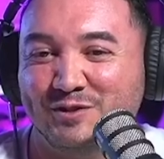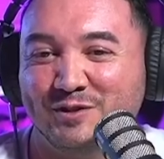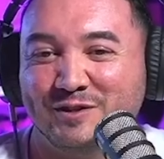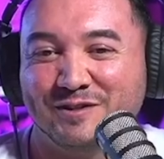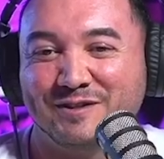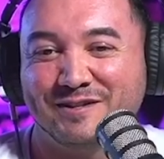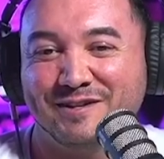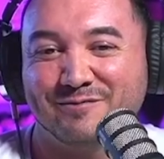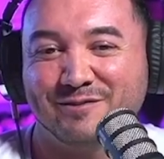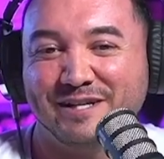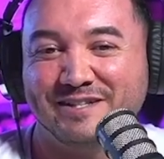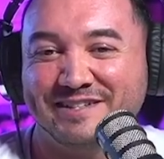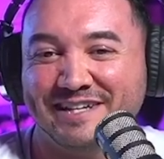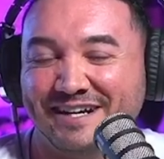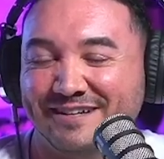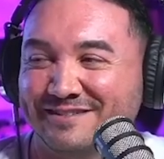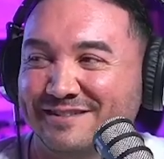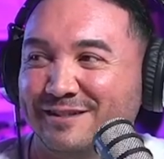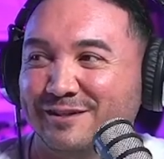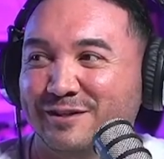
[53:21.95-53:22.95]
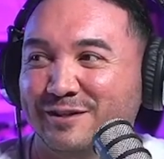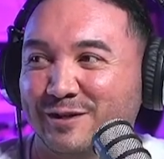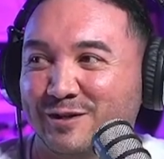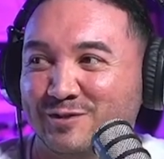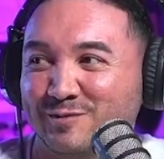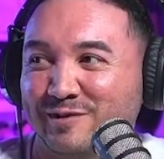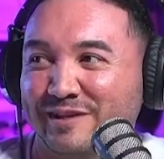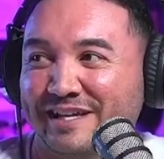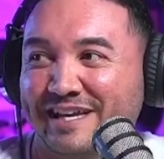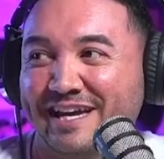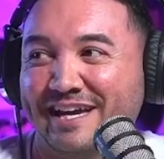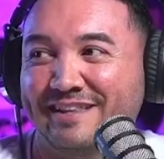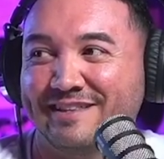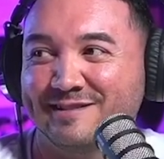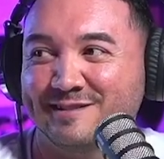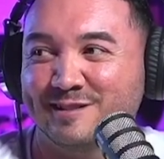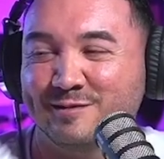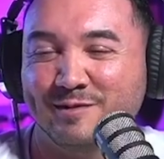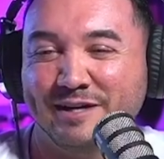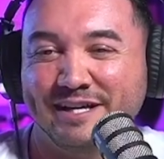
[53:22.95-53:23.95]
You can reach out to your coach, be like, hey,
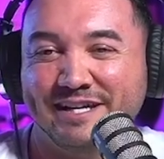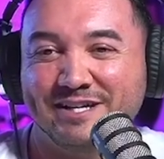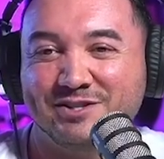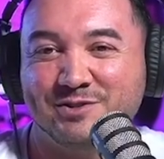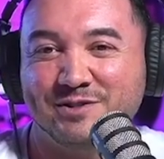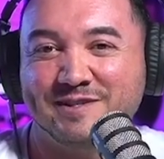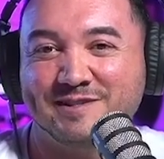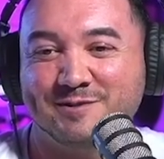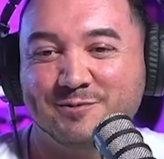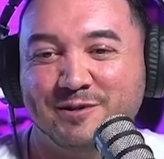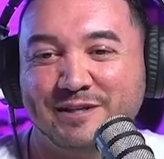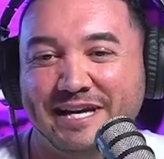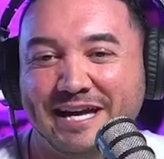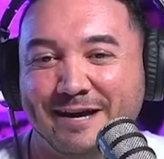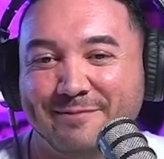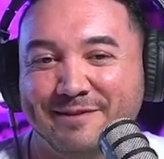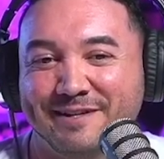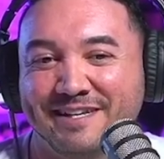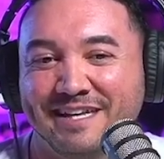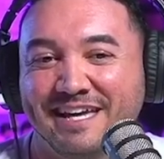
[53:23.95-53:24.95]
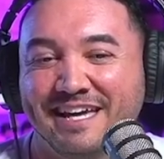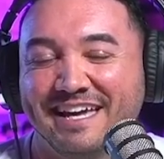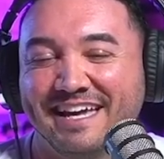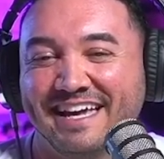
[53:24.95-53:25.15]
this is my injury. This is what happened.